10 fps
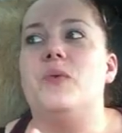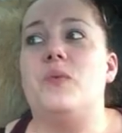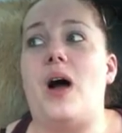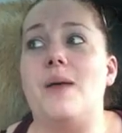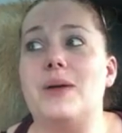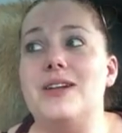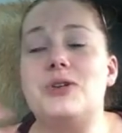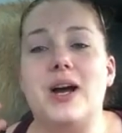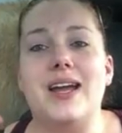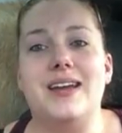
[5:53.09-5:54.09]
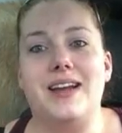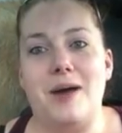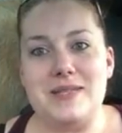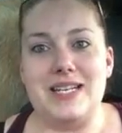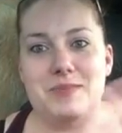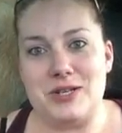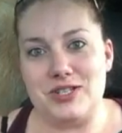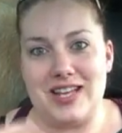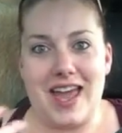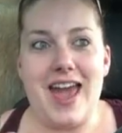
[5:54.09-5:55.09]
I'm going to try and update as much
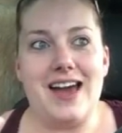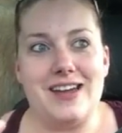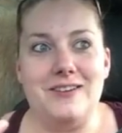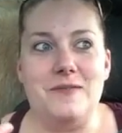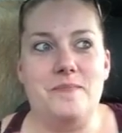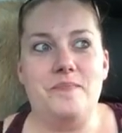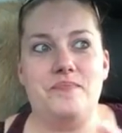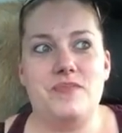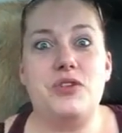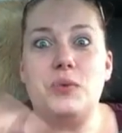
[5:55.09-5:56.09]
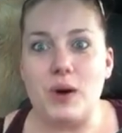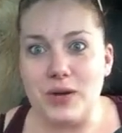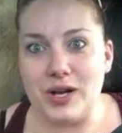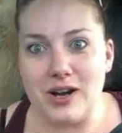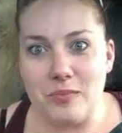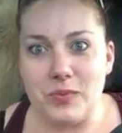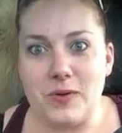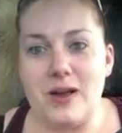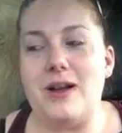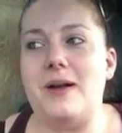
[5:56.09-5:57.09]
as I can throughout Europe.
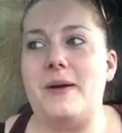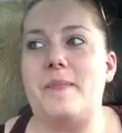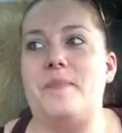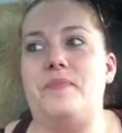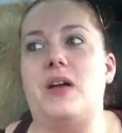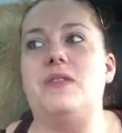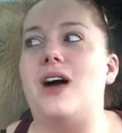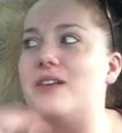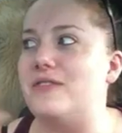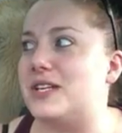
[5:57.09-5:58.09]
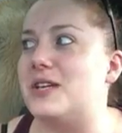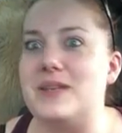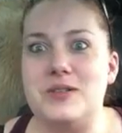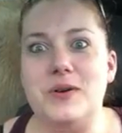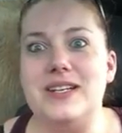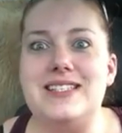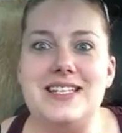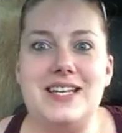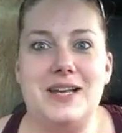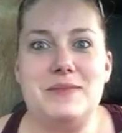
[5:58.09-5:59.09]
A lot of it's going to be
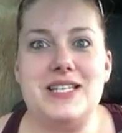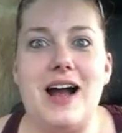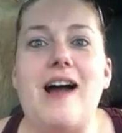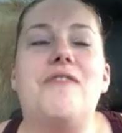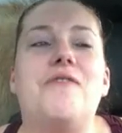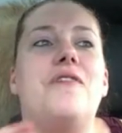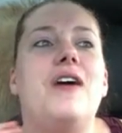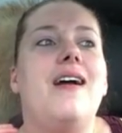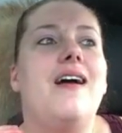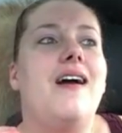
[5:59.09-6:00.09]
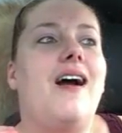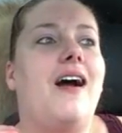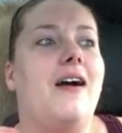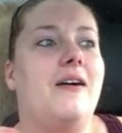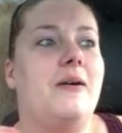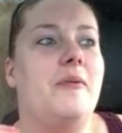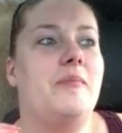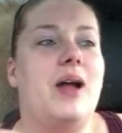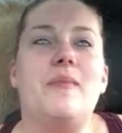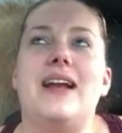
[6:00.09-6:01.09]
touristy type stuff.
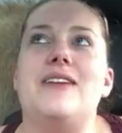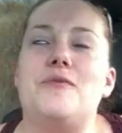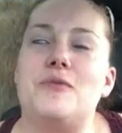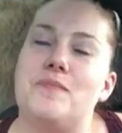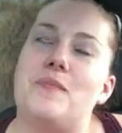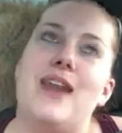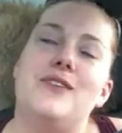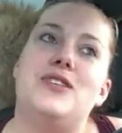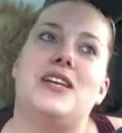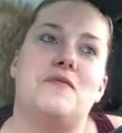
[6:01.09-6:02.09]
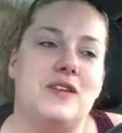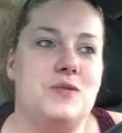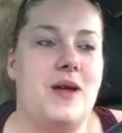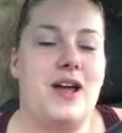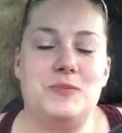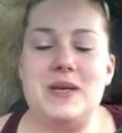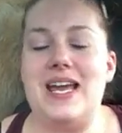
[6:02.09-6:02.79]
I might even manage to convince my husband to get in a